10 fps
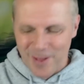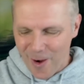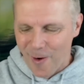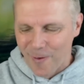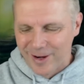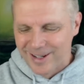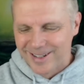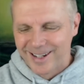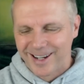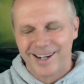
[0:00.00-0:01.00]
oh,
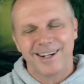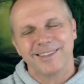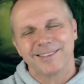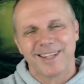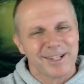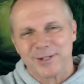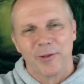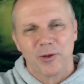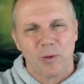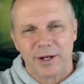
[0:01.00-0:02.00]
that's
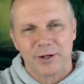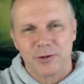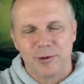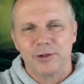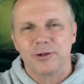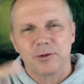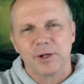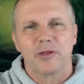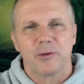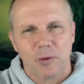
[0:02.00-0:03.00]
not the way to do it. You're
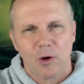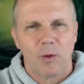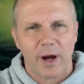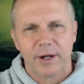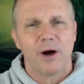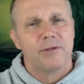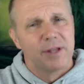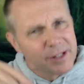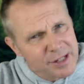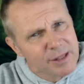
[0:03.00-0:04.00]
doing it the wrong way. No,
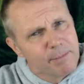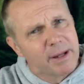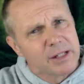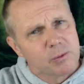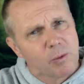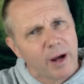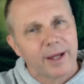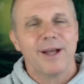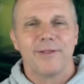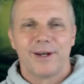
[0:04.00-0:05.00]
this is the best way.
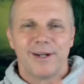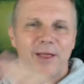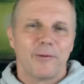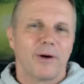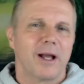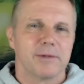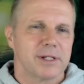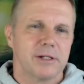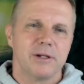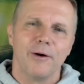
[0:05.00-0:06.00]
Then another one comes
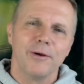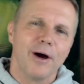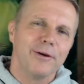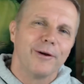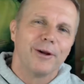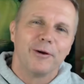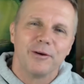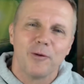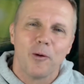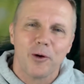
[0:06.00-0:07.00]
in. No,
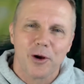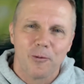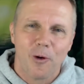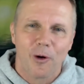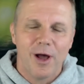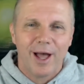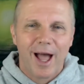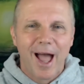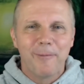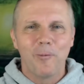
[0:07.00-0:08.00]
you've all got it wrong.
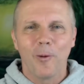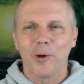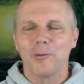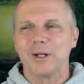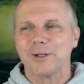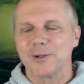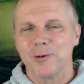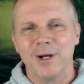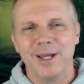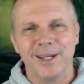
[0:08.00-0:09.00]
And what are we
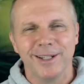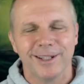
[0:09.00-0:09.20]
doing?